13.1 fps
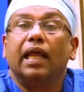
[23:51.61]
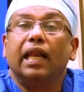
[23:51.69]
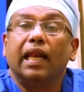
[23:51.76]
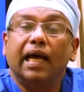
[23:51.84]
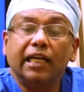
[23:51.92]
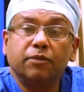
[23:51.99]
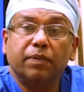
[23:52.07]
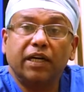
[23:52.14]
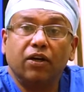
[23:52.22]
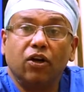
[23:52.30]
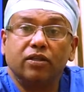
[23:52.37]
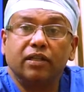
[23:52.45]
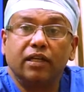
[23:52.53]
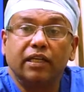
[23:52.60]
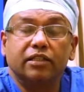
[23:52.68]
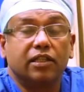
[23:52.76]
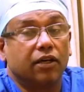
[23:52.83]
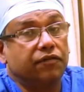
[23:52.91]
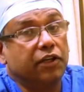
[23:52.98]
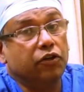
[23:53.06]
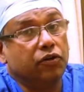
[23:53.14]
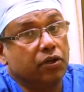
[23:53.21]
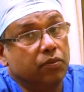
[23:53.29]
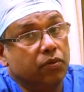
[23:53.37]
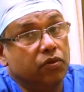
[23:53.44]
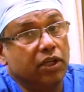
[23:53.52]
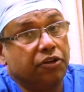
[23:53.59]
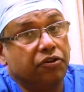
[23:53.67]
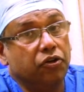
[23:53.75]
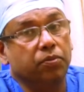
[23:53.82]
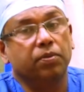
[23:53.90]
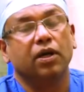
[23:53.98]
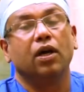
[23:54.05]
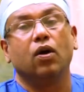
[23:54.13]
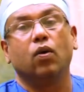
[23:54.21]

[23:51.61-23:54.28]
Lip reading: Last but not the least, how will you remove the tube?